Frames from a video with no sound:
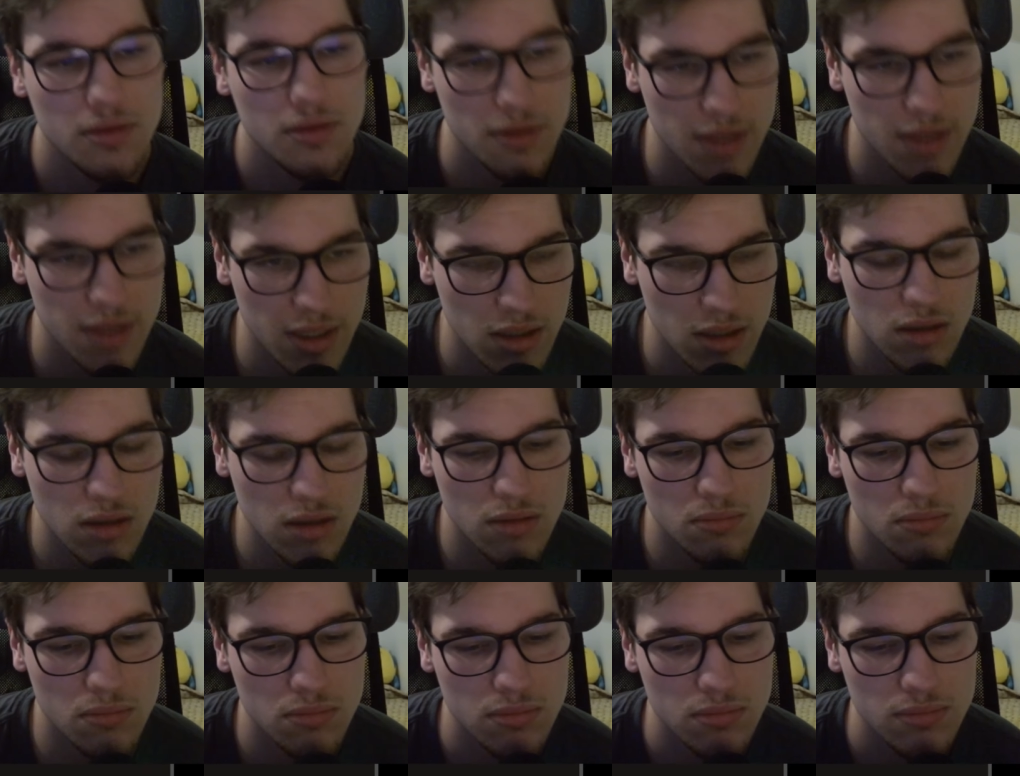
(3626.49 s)

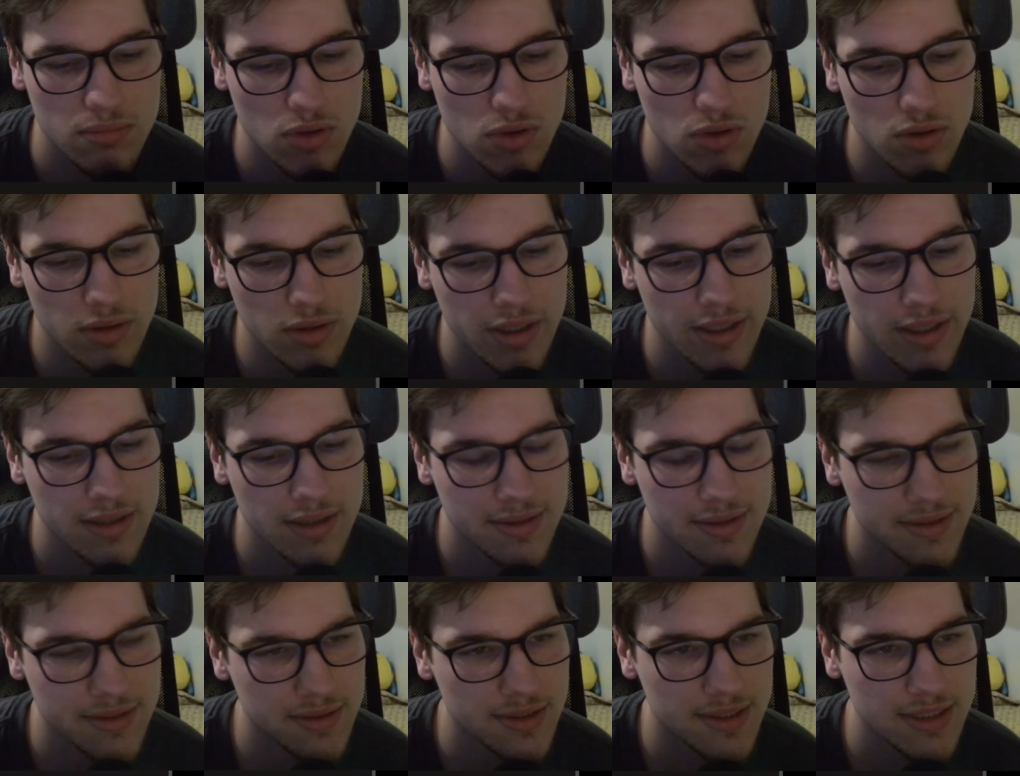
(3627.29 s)
Damn. Okay, I
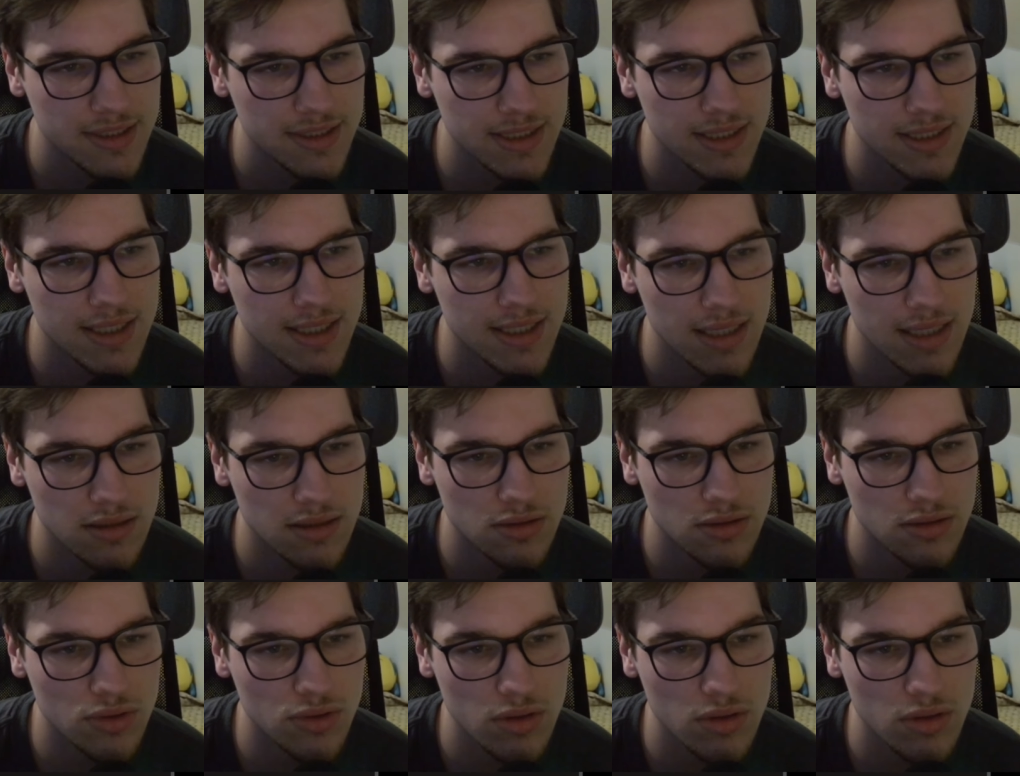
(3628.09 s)
didn't see that
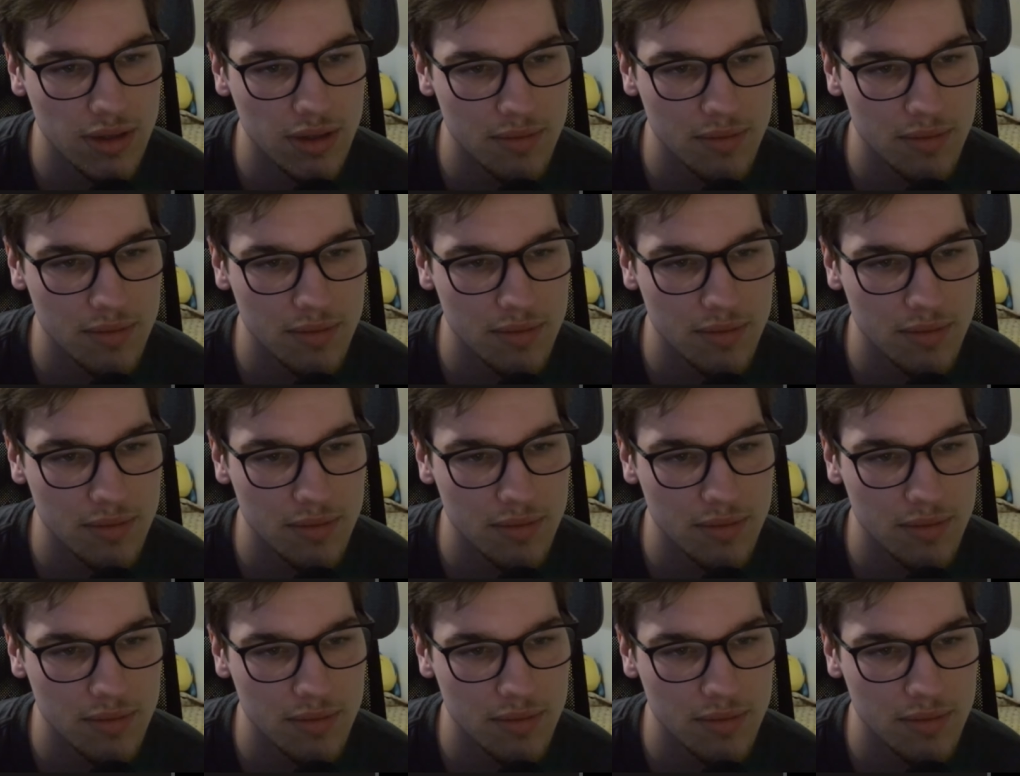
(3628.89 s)
at all.